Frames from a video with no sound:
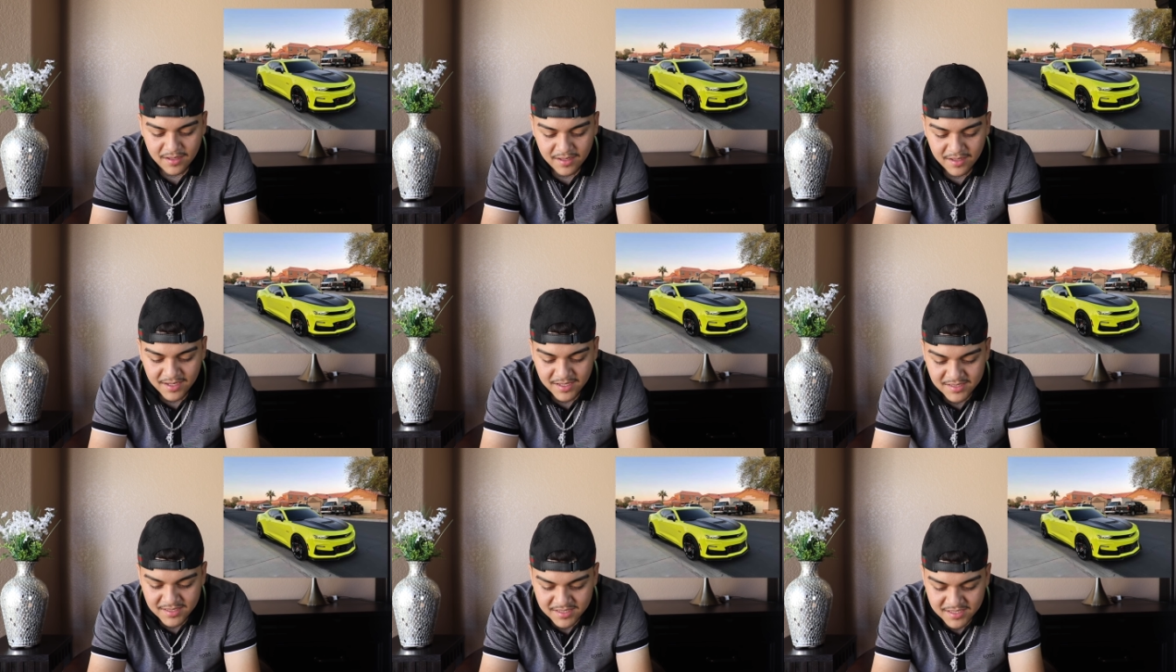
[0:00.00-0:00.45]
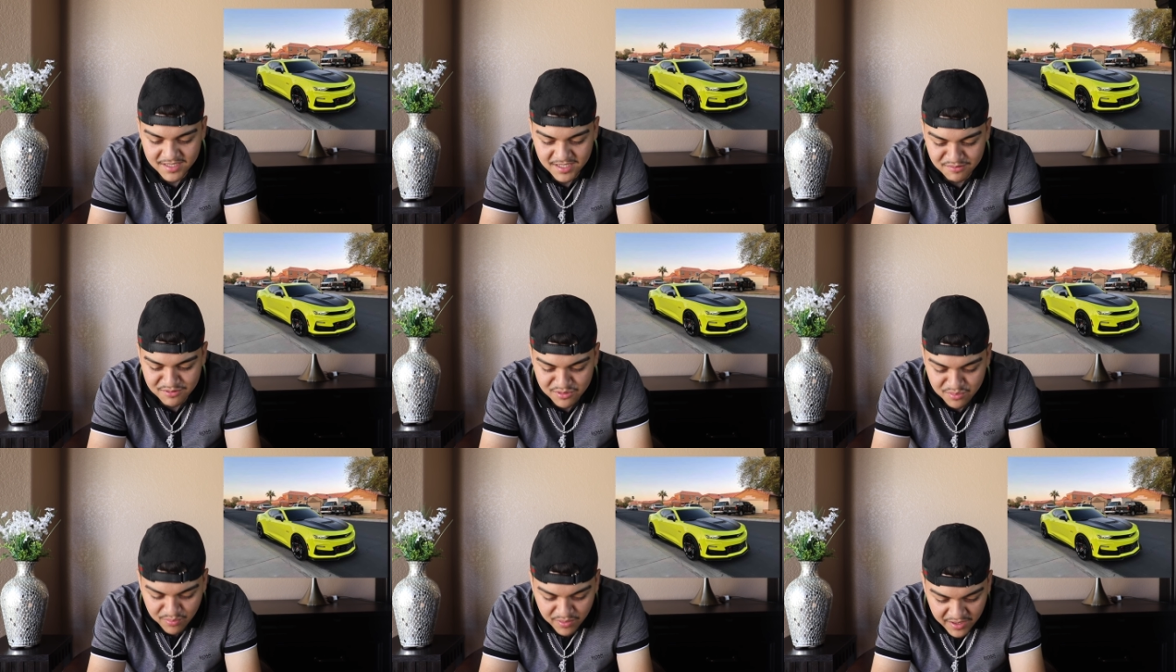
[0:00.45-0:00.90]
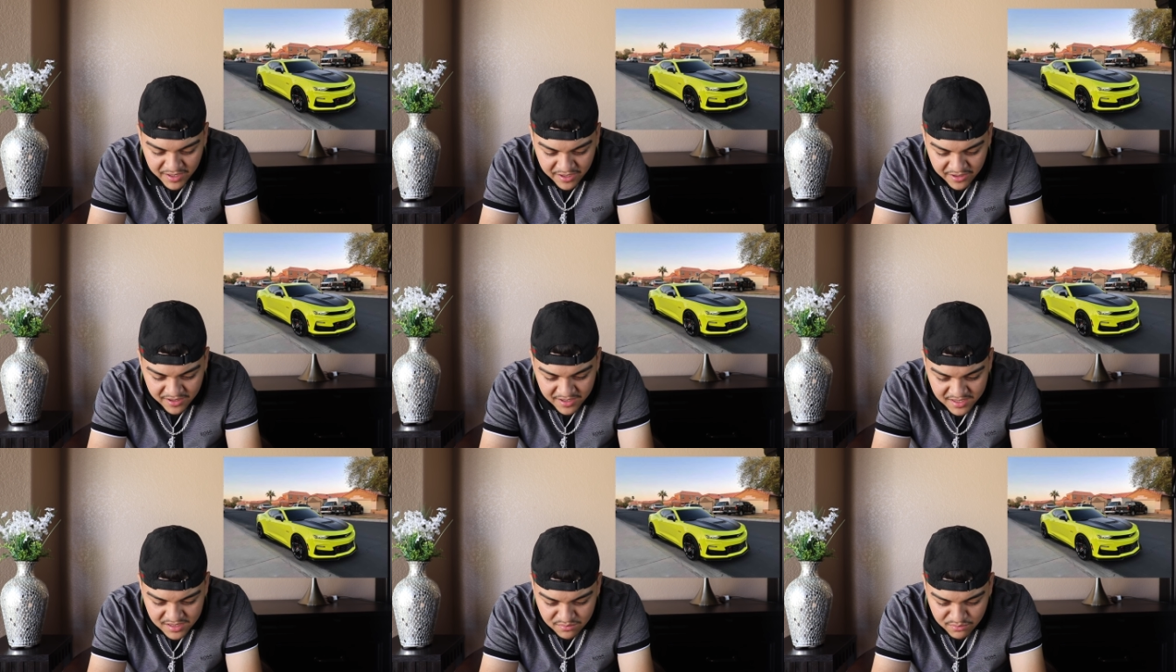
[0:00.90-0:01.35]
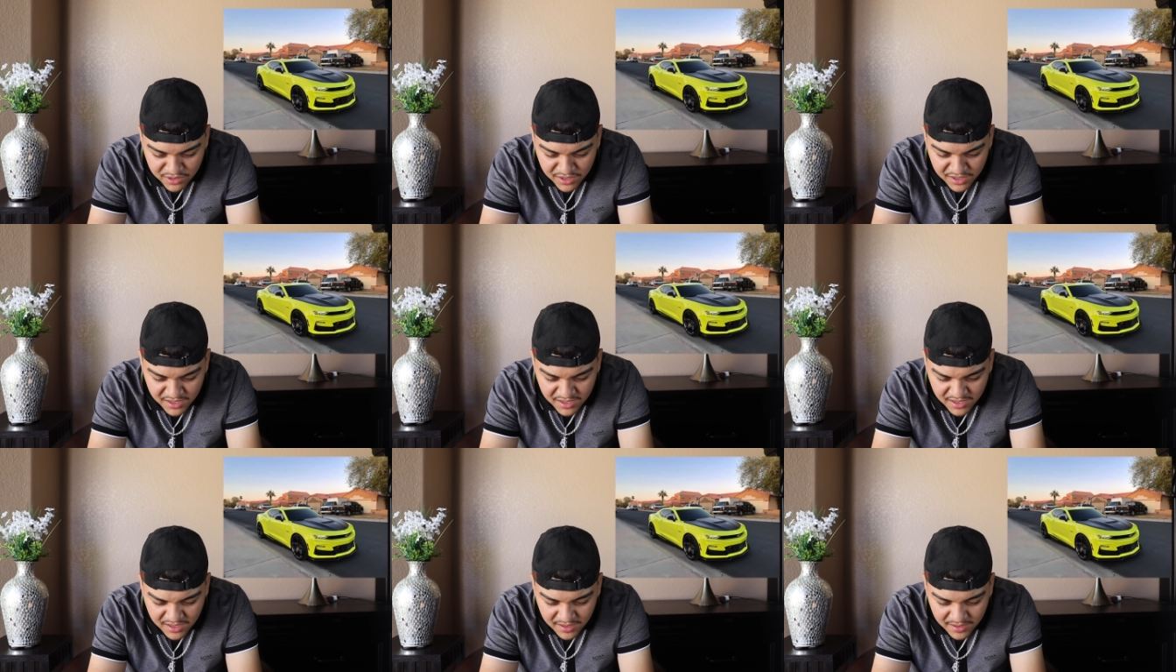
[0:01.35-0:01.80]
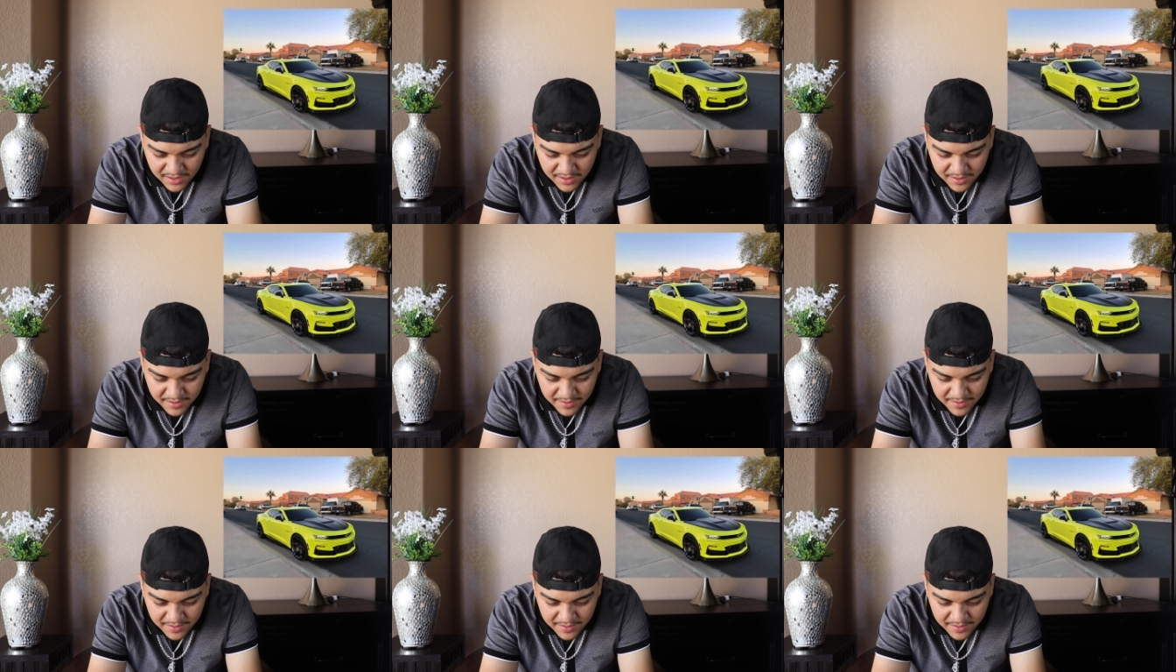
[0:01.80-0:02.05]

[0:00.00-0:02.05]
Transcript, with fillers: He has the same splitter as me,